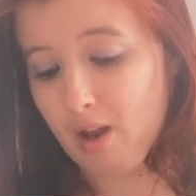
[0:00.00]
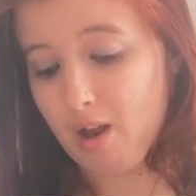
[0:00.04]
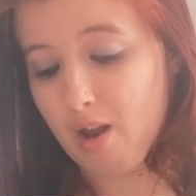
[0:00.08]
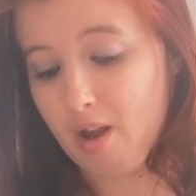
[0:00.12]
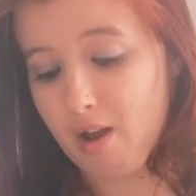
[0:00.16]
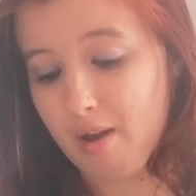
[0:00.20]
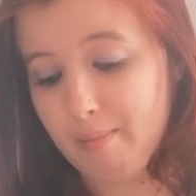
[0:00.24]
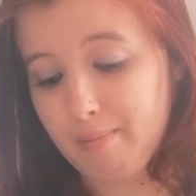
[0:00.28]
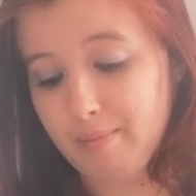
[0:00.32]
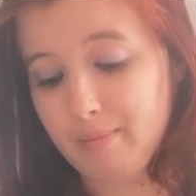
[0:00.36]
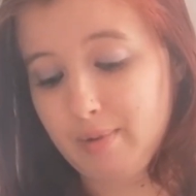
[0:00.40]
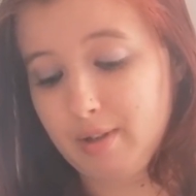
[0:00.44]

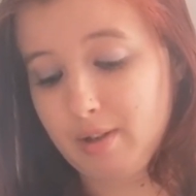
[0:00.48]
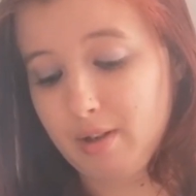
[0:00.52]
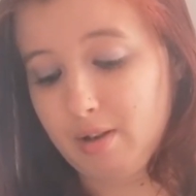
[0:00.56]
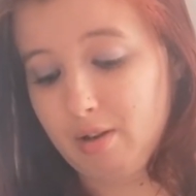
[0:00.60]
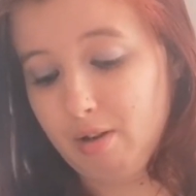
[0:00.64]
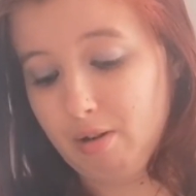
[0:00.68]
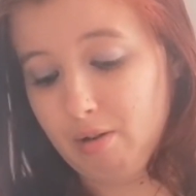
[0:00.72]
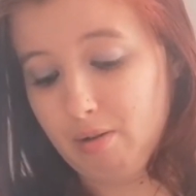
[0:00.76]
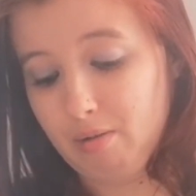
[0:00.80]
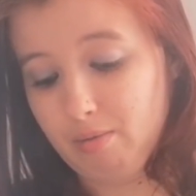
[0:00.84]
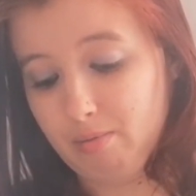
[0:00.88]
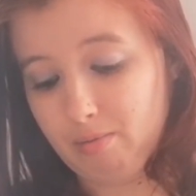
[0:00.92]
So
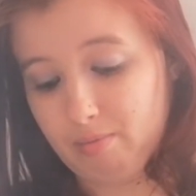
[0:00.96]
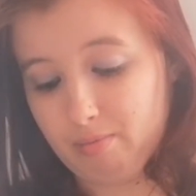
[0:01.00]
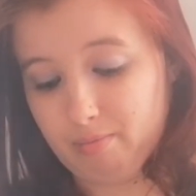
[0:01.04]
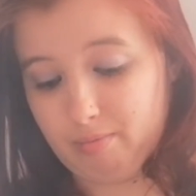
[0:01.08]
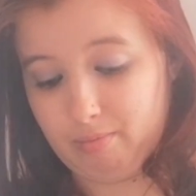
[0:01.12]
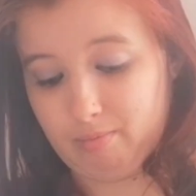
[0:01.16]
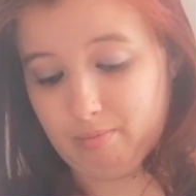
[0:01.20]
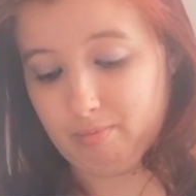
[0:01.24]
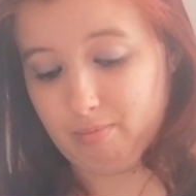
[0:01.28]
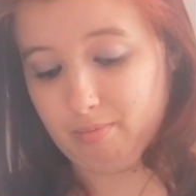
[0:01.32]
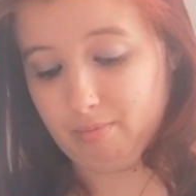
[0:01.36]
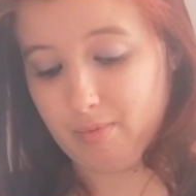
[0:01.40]

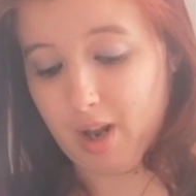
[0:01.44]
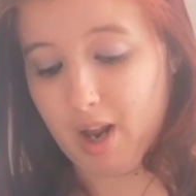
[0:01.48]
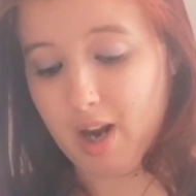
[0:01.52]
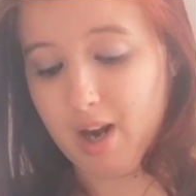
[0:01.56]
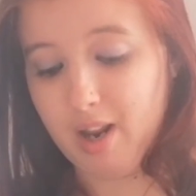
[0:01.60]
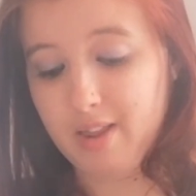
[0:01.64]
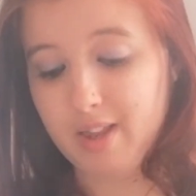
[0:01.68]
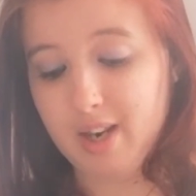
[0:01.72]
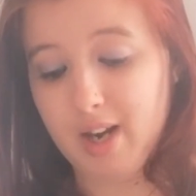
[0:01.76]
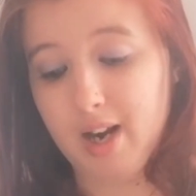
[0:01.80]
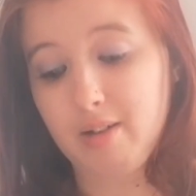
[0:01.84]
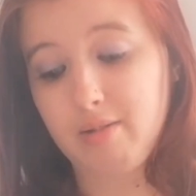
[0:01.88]

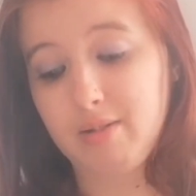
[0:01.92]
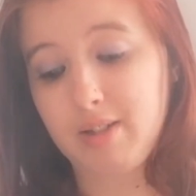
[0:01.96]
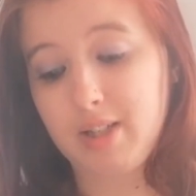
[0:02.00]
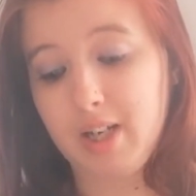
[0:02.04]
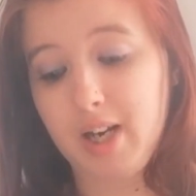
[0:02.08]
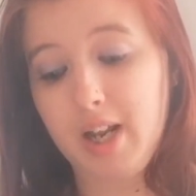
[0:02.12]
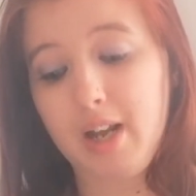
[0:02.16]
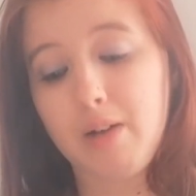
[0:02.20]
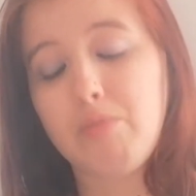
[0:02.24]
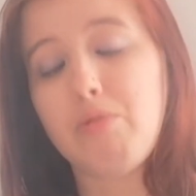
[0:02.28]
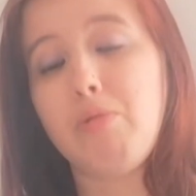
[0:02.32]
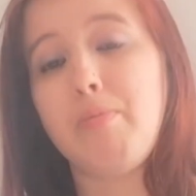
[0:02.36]
anything else
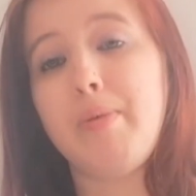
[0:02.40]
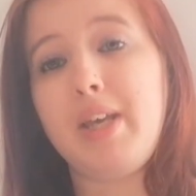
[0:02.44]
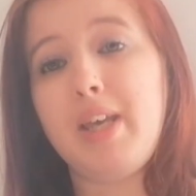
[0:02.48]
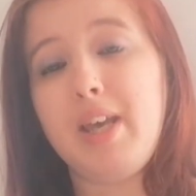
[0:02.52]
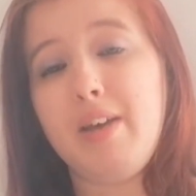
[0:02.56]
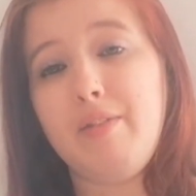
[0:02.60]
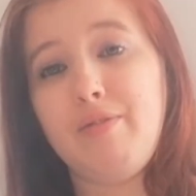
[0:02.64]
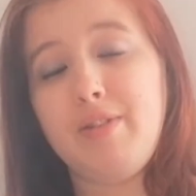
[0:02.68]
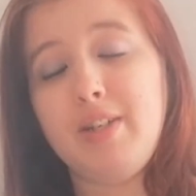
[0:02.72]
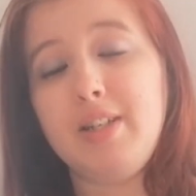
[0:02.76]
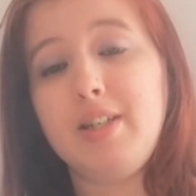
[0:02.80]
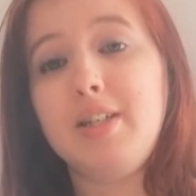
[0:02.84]
in it will be
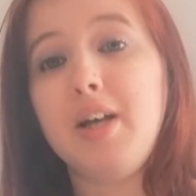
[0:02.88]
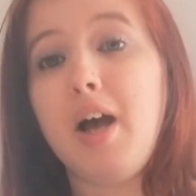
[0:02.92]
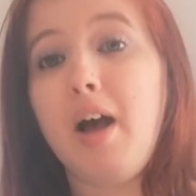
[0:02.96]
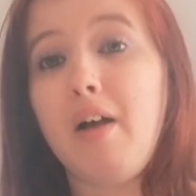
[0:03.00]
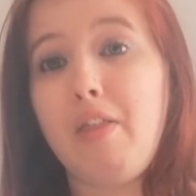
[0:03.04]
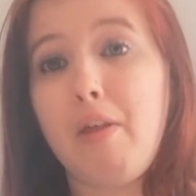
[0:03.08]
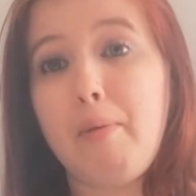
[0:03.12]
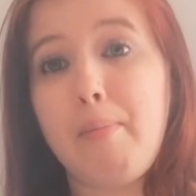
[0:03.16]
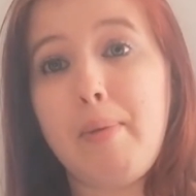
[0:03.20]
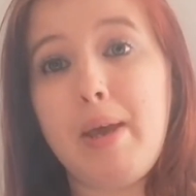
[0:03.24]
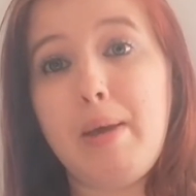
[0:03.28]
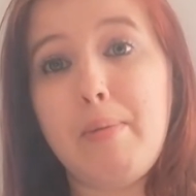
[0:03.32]
gifted to
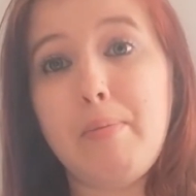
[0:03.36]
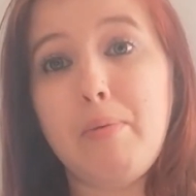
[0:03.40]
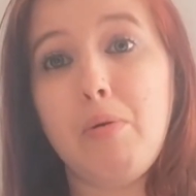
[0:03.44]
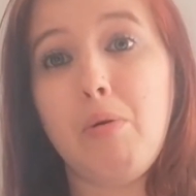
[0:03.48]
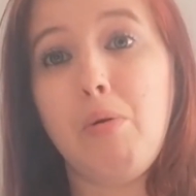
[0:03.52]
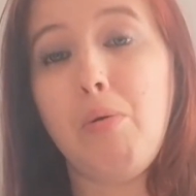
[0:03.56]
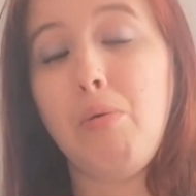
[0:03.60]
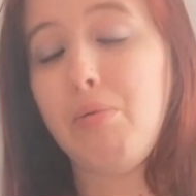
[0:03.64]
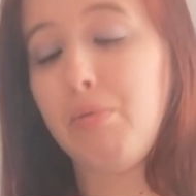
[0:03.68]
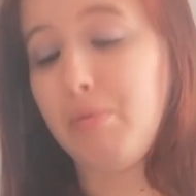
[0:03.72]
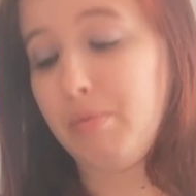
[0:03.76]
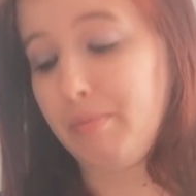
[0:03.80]
other
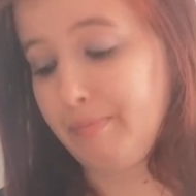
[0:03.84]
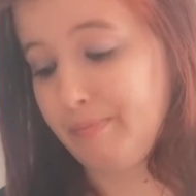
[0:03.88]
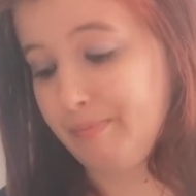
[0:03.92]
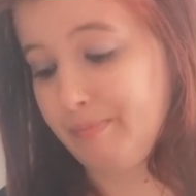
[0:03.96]
people